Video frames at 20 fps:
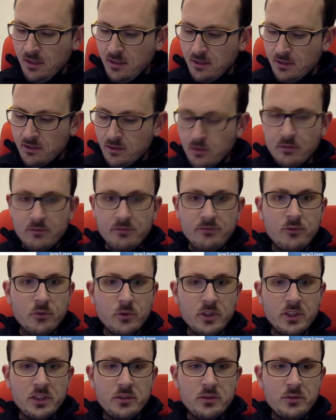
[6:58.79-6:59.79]
It's got
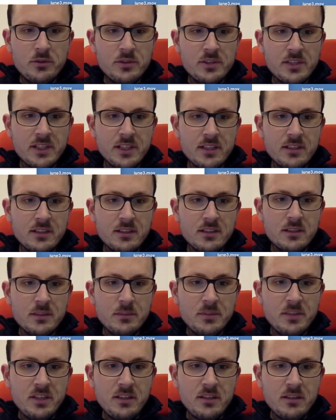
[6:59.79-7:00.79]
42 seconds to
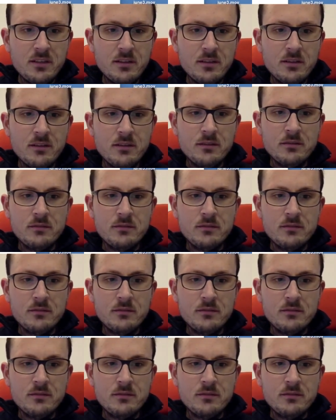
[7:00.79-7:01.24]
beat.